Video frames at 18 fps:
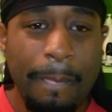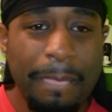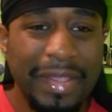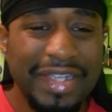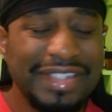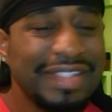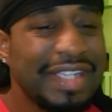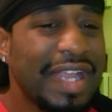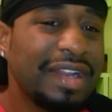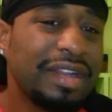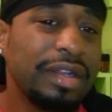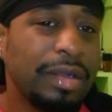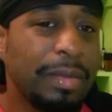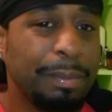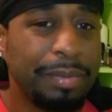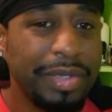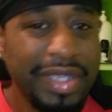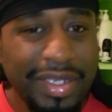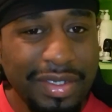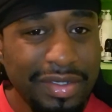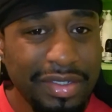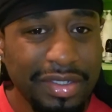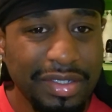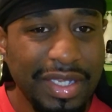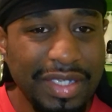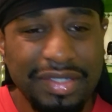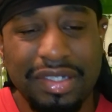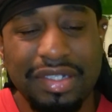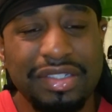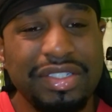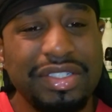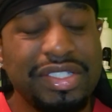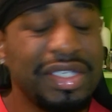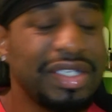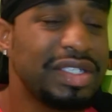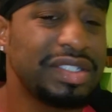That's not an opinion. That's a
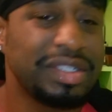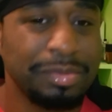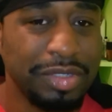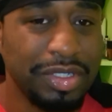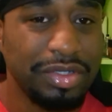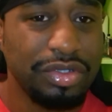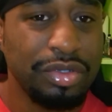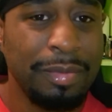judgment.